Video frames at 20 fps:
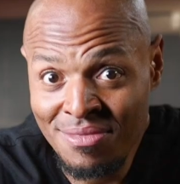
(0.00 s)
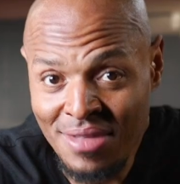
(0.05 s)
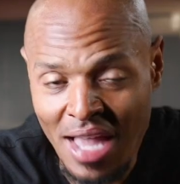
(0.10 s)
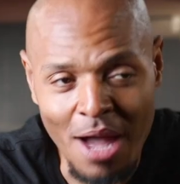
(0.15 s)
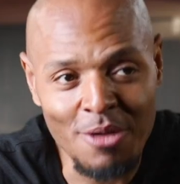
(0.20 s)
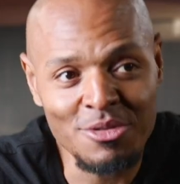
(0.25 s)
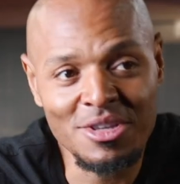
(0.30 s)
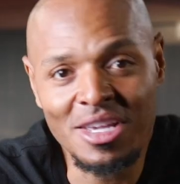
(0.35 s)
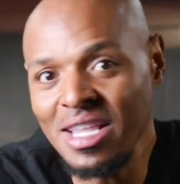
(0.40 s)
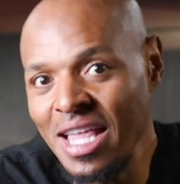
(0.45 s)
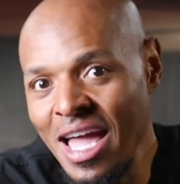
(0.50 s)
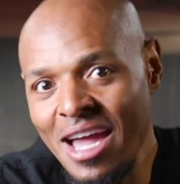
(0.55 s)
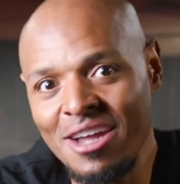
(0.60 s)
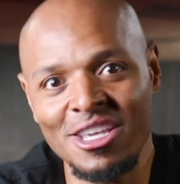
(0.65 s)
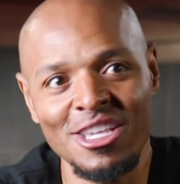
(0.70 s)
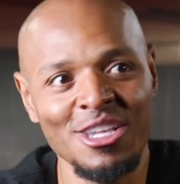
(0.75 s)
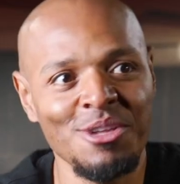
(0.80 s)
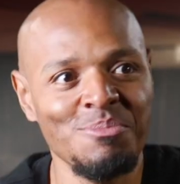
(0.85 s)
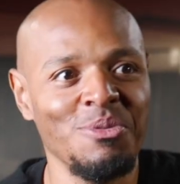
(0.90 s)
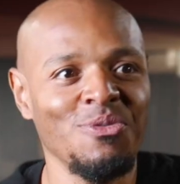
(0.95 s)
I was
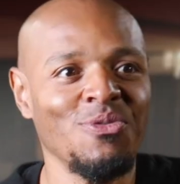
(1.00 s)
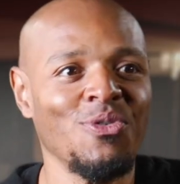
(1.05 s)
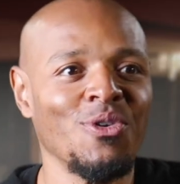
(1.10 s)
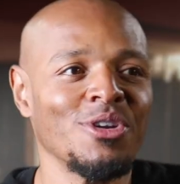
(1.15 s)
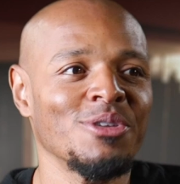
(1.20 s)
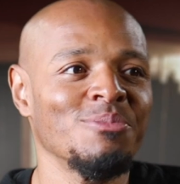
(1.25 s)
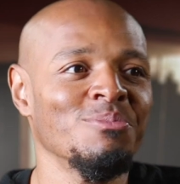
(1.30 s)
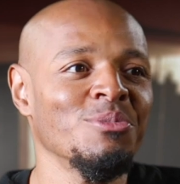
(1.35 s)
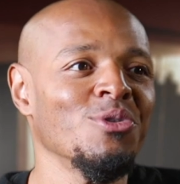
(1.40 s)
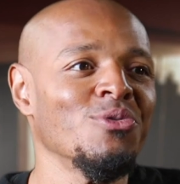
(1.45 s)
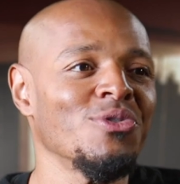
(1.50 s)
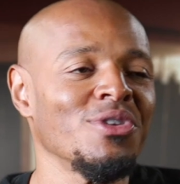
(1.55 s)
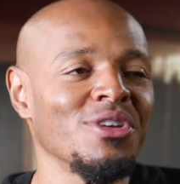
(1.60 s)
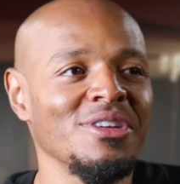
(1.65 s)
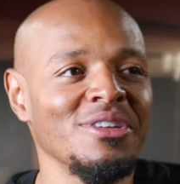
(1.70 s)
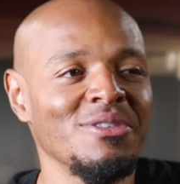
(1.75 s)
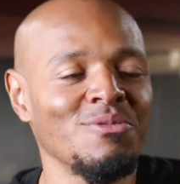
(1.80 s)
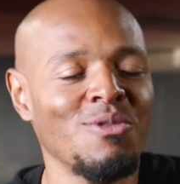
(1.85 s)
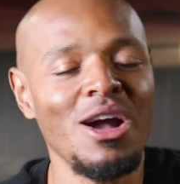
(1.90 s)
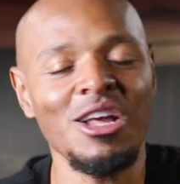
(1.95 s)
clowning it before the
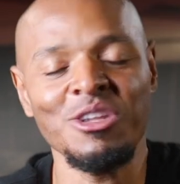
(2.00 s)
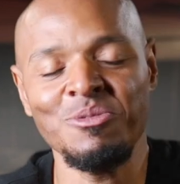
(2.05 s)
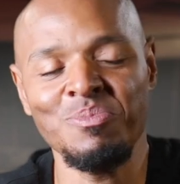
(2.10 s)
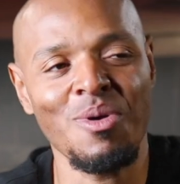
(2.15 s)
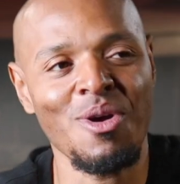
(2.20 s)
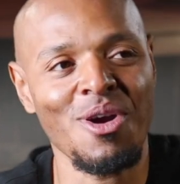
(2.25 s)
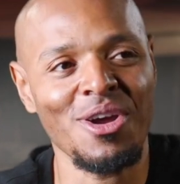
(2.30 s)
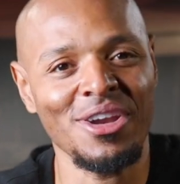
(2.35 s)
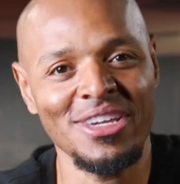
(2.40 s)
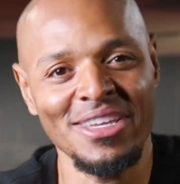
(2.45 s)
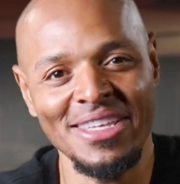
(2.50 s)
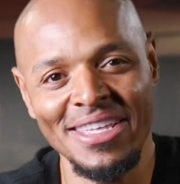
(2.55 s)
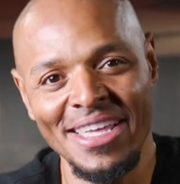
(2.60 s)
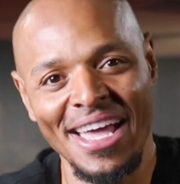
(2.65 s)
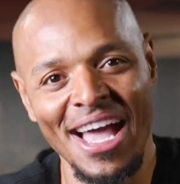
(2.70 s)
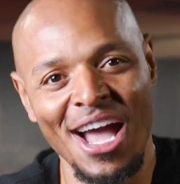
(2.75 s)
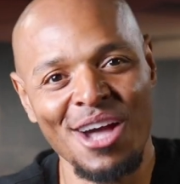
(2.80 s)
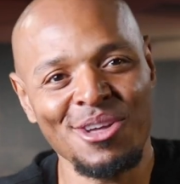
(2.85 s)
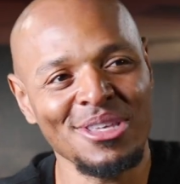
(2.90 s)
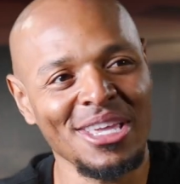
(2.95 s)
movie watch party.
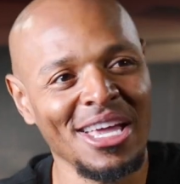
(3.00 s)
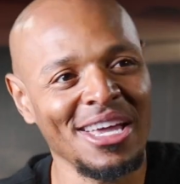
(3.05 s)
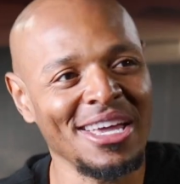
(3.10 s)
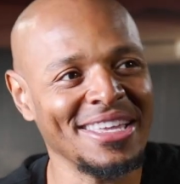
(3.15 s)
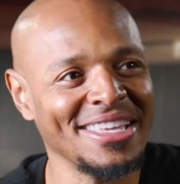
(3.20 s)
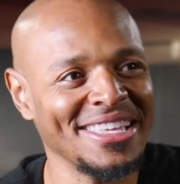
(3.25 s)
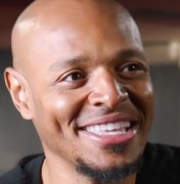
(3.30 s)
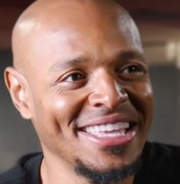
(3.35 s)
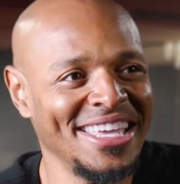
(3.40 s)
I was like,